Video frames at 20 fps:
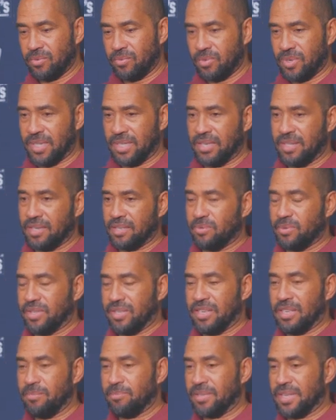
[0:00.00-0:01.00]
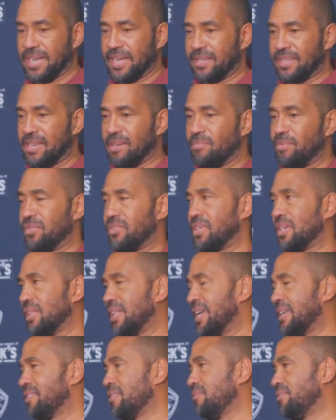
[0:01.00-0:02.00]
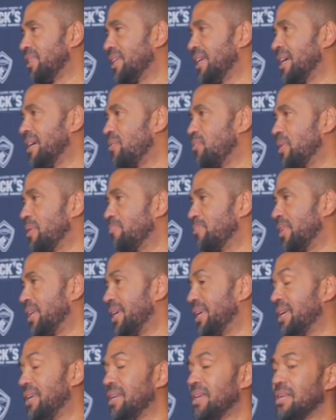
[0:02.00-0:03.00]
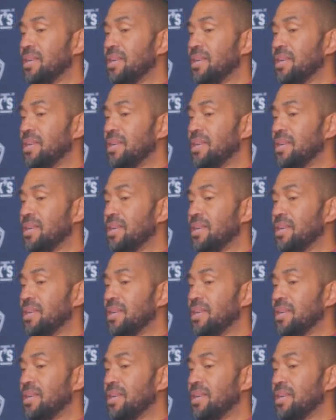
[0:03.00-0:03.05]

we deal with teams like them is collectively how we play,